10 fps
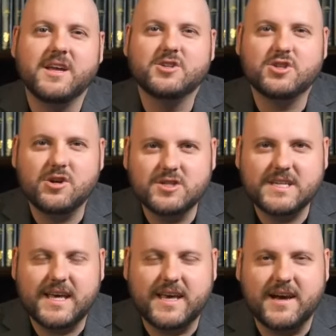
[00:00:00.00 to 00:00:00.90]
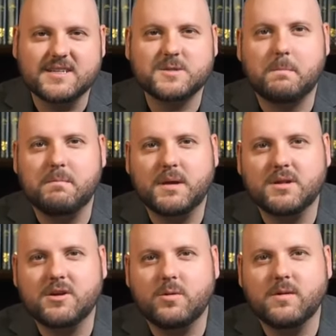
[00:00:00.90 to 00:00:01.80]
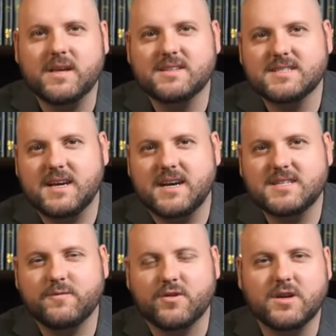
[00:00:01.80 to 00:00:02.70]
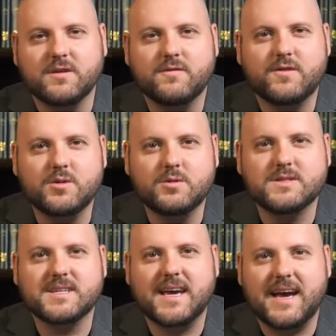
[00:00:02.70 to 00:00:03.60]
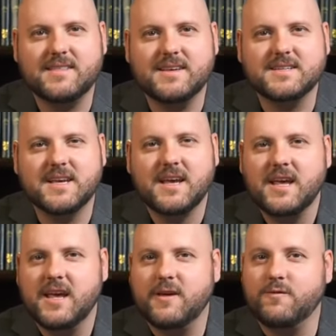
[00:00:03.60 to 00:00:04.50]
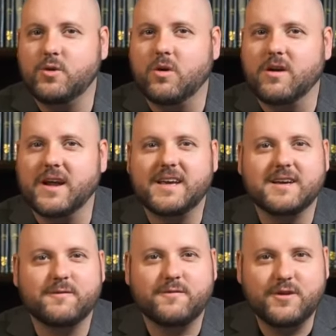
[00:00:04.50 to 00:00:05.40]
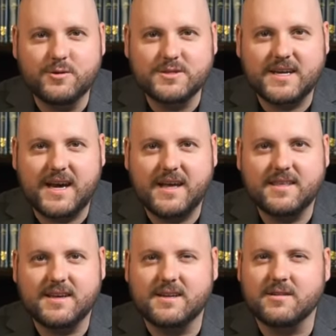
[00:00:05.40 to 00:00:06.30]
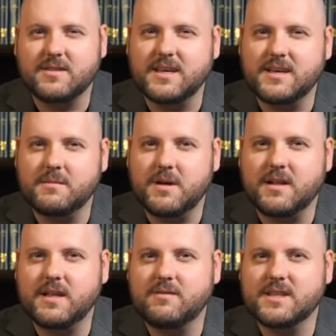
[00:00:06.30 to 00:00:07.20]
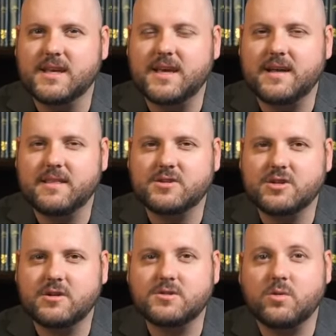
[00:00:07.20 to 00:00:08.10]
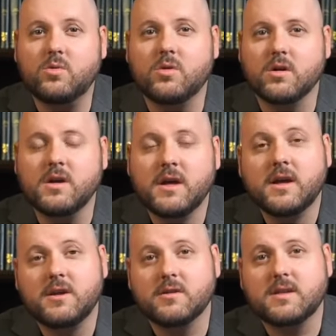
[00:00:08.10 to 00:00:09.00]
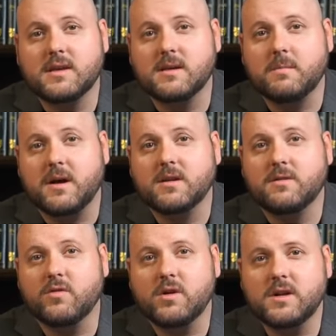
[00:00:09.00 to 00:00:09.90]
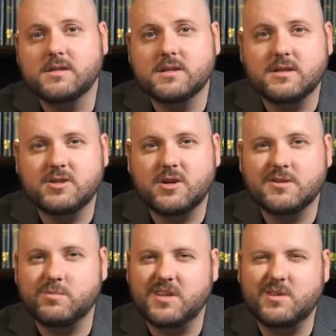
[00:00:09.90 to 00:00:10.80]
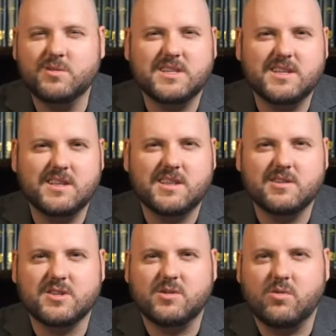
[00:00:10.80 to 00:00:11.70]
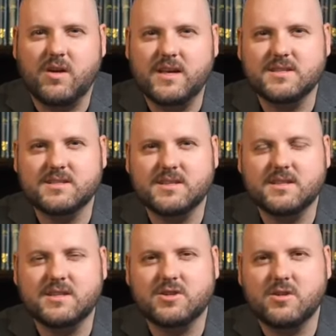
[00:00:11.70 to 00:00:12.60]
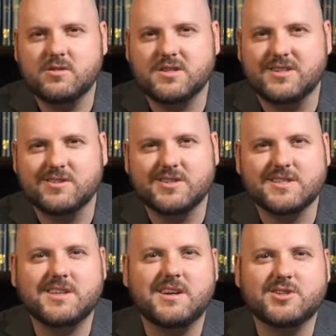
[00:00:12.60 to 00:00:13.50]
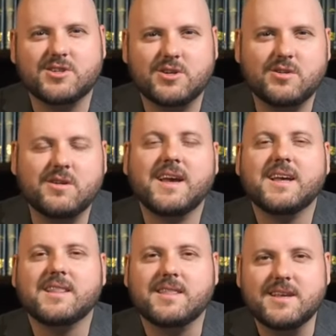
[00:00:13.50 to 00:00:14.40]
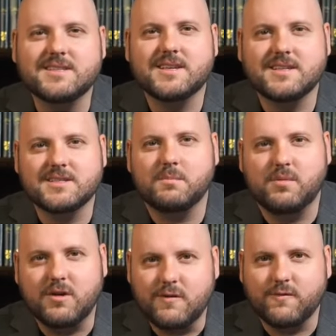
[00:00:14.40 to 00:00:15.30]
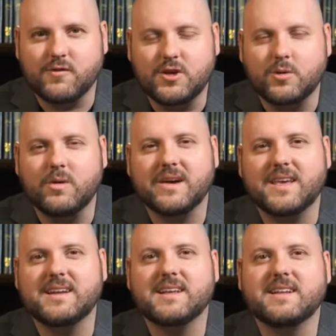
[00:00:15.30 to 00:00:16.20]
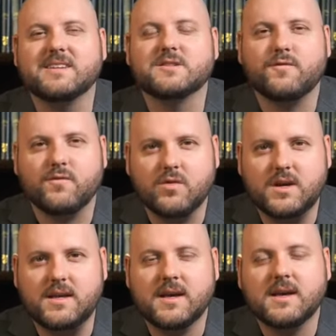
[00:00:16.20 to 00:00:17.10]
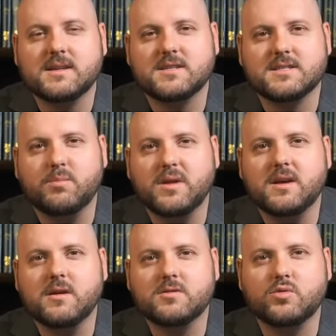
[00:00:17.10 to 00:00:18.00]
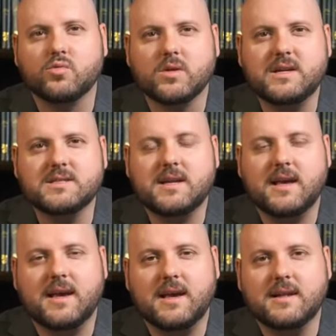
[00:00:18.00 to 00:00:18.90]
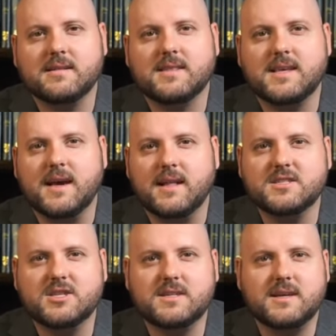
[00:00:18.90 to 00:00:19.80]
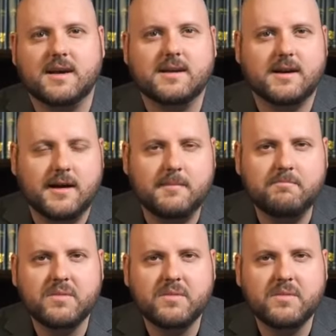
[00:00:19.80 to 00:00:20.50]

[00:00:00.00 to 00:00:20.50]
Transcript: Church Chaos Biblical Insights for Confused Catholics. If you are a confused Catholic and you're thinking about leaving the Catholic Church, or you're thinking about converting to the church, but you see that there's a crisis in the church and you're just unsure, this is the book for you. Again, it is free. Just simply go to reasonandtheology.com.